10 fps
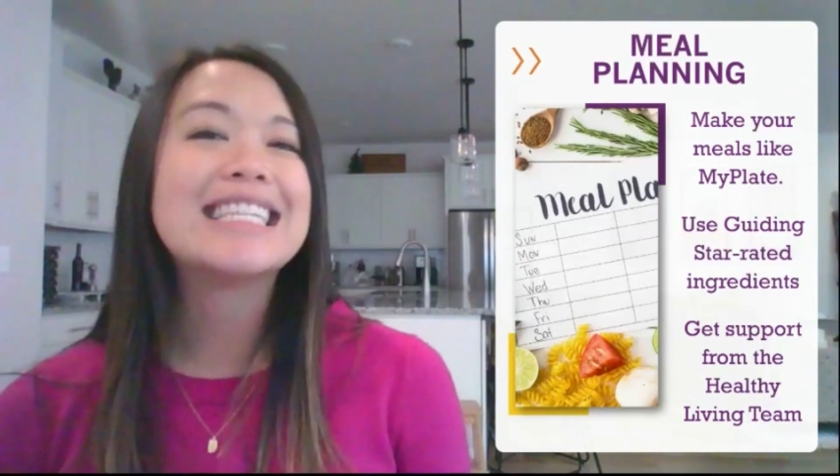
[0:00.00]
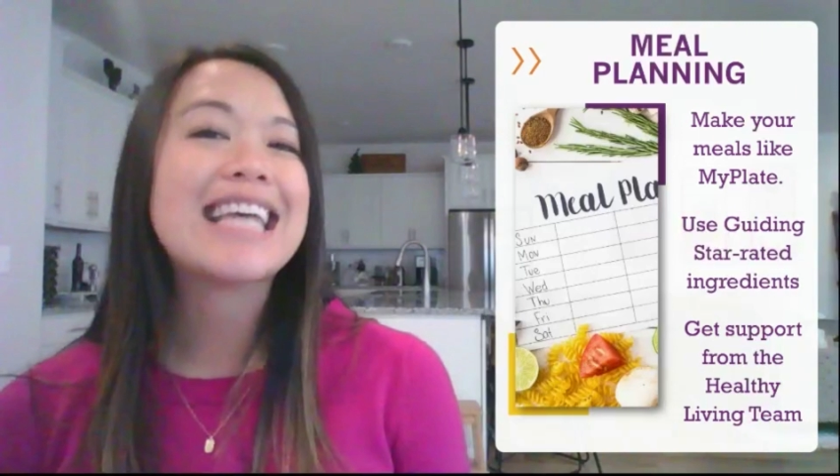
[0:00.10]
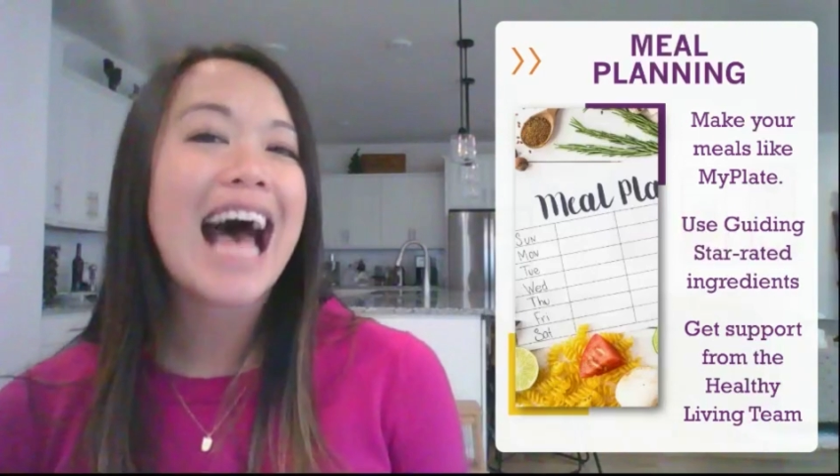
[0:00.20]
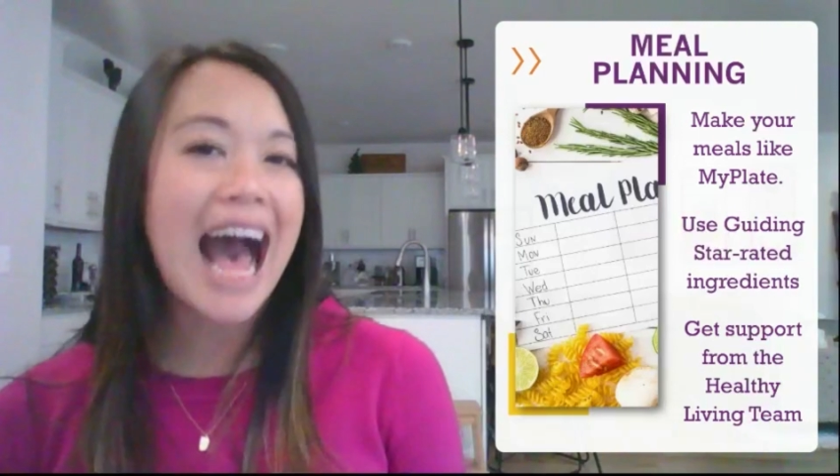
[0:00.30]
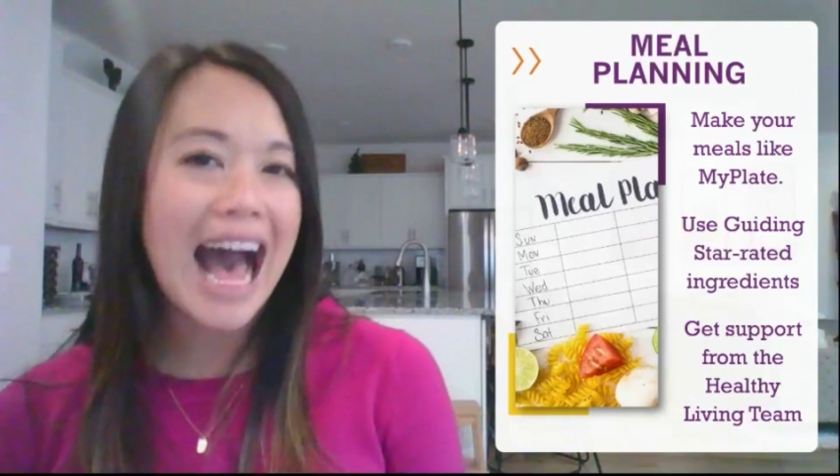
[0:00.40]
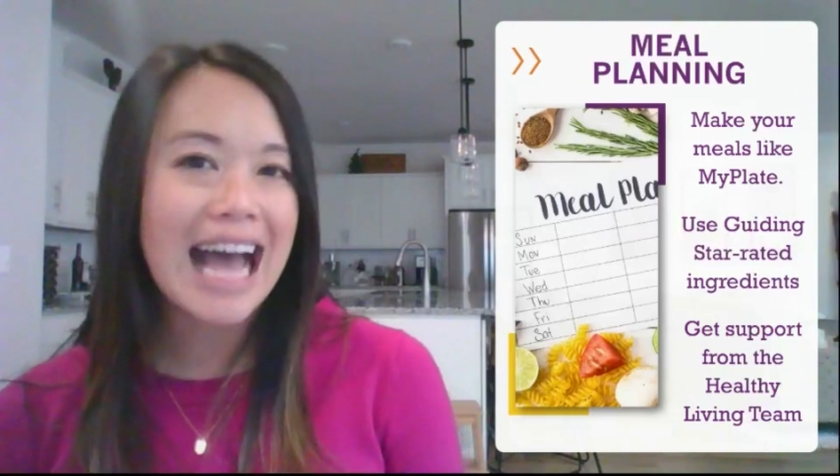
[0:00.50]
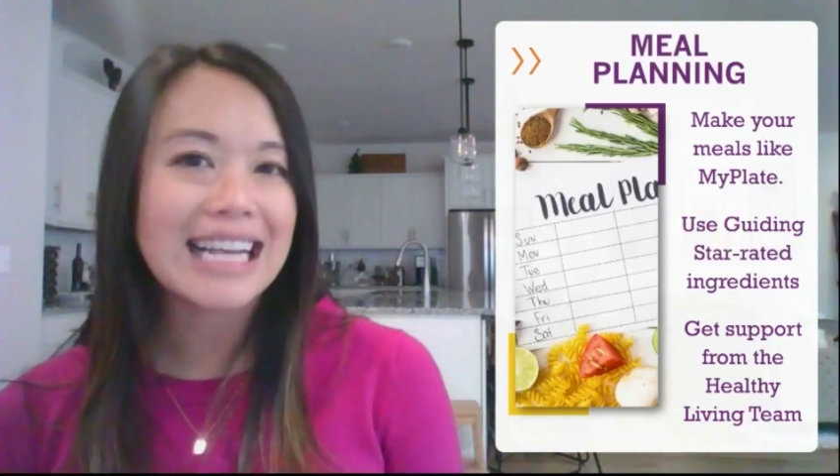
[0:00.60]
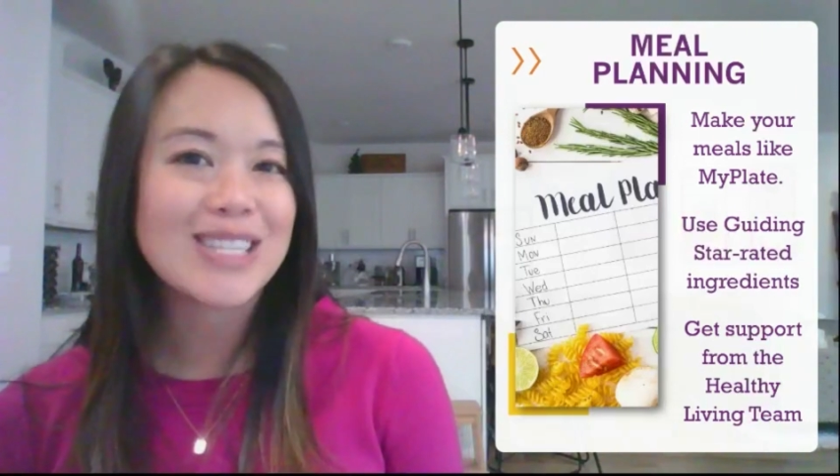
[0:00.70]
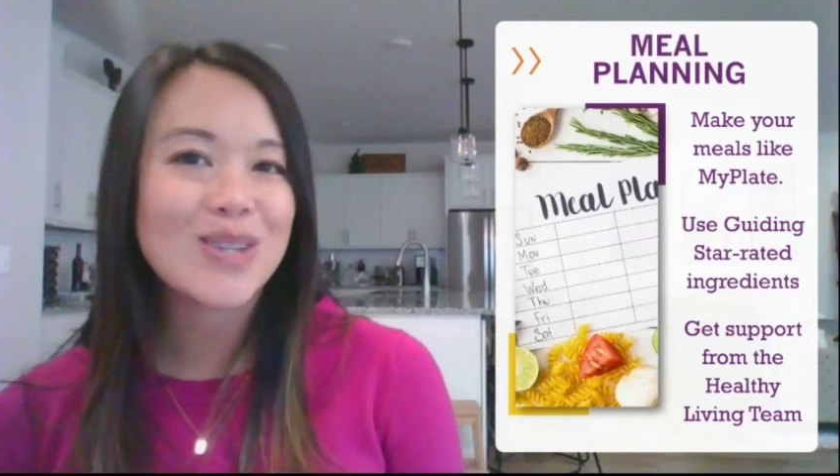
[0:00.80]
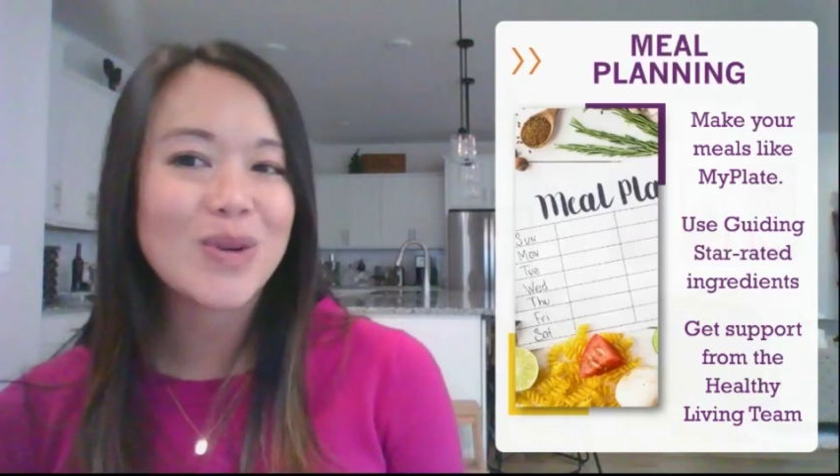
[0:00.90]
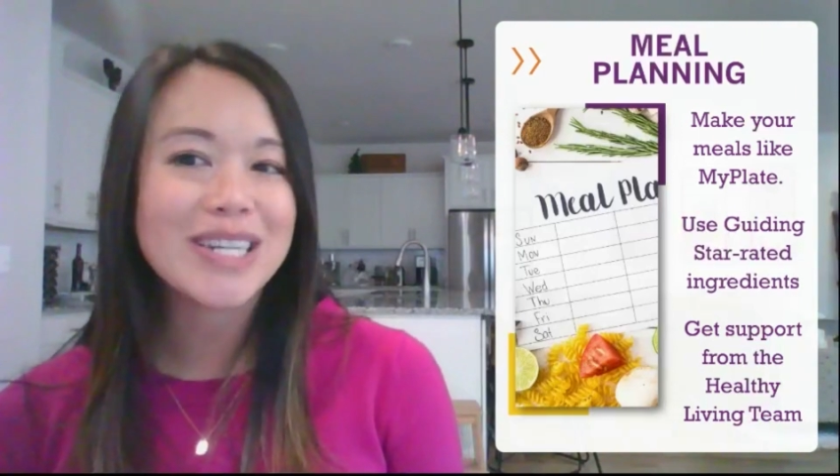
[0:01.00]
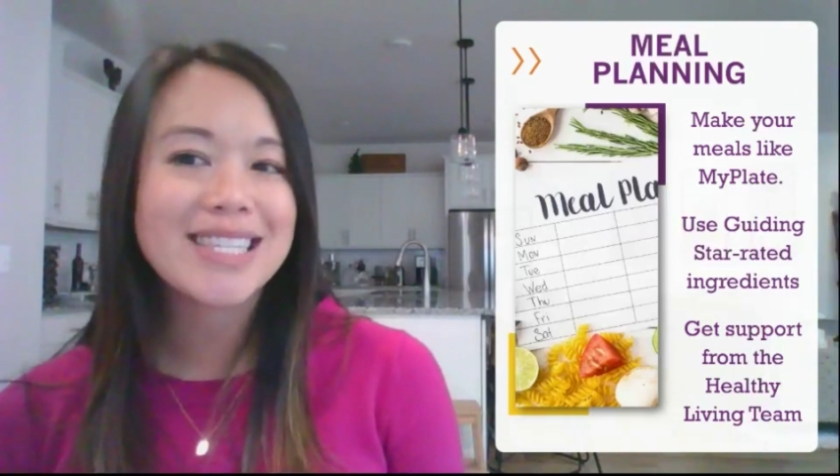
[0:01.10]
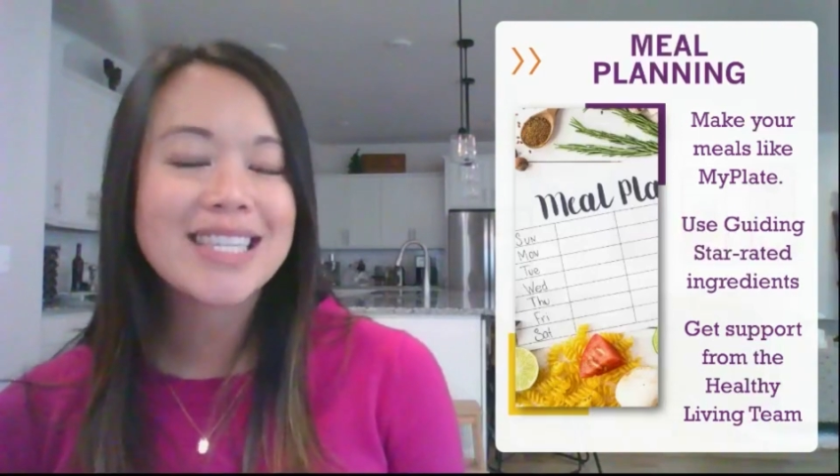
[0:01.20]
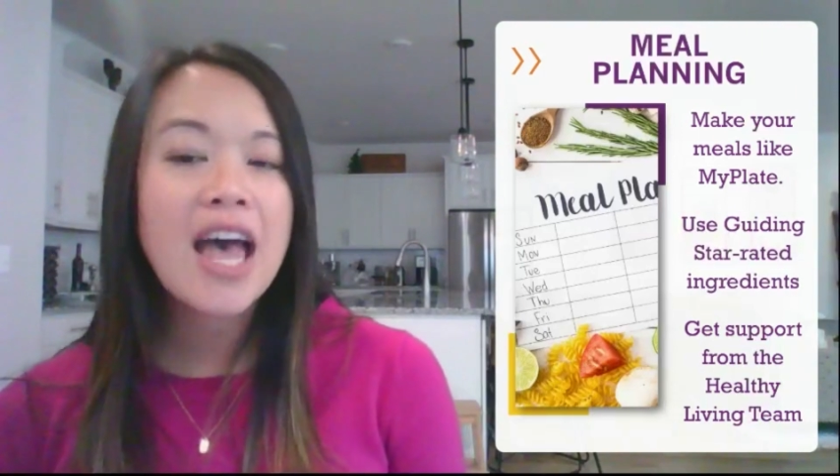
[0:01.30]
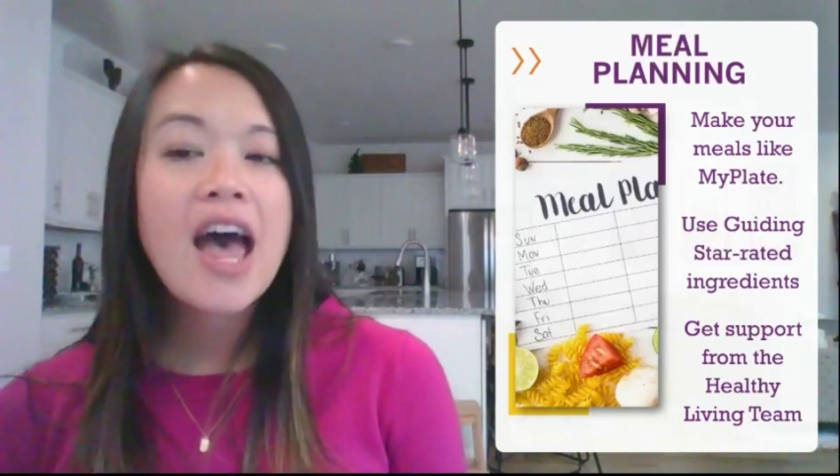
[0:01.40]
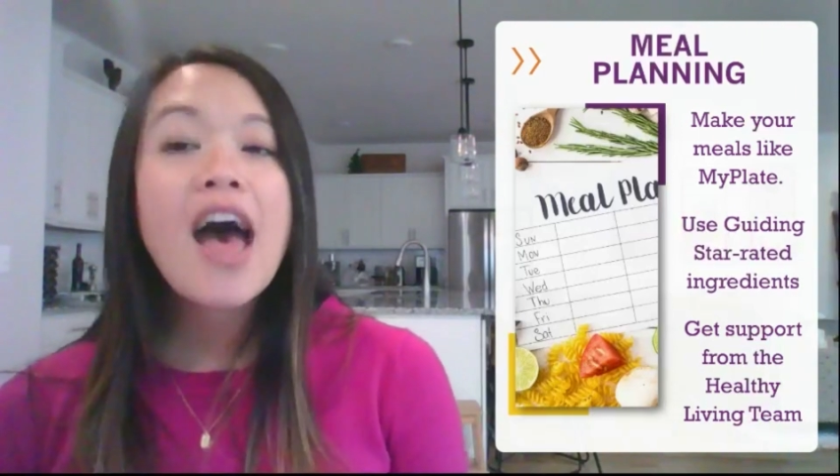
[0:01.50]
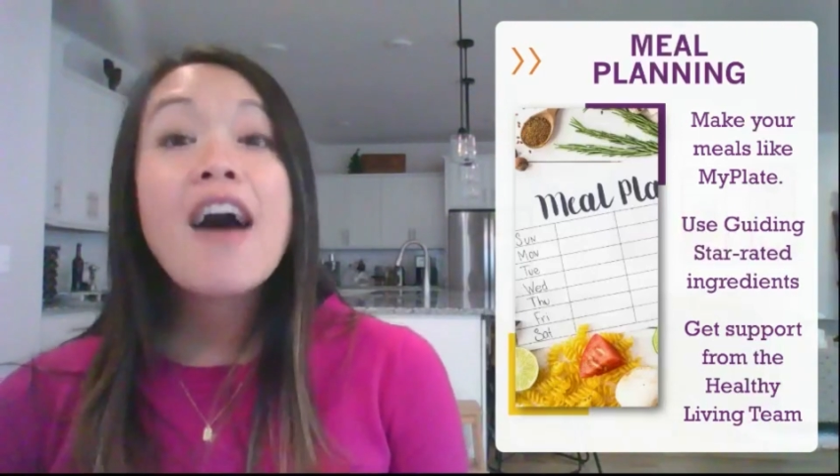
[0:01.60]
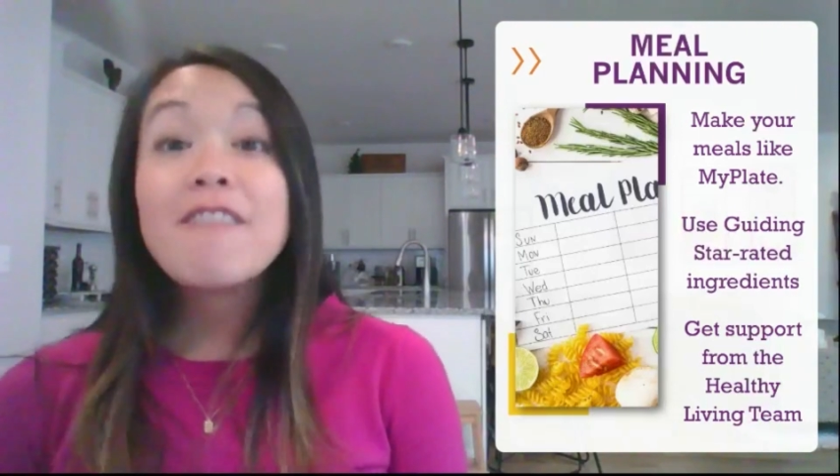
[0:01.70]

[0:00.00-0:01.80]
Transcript: is a high source.